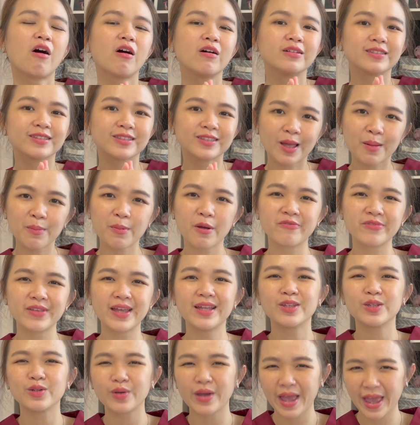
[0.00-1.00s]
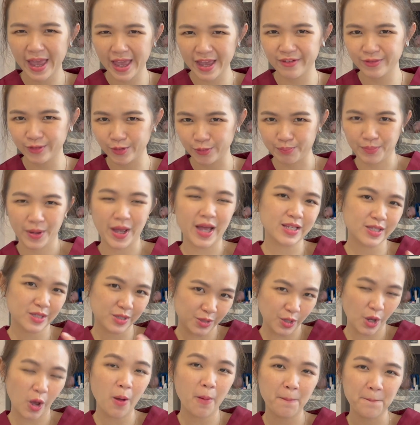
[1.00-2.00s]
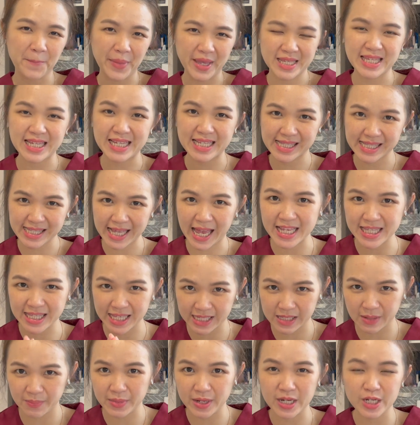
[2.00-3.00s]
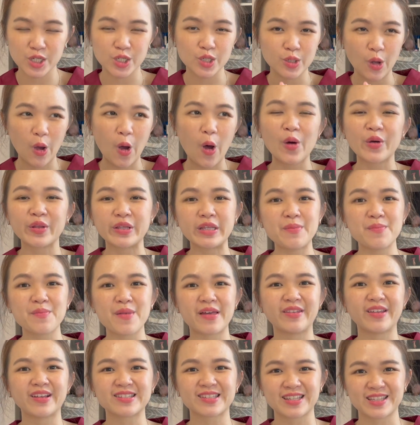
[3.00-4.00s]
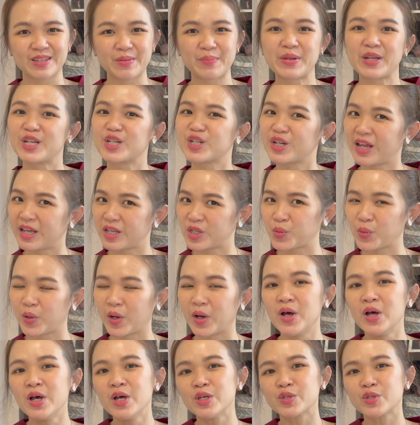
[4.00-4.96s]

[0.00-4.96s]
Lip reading: On top of that, you have to pass your basic science examination or the MEDEX examination as well.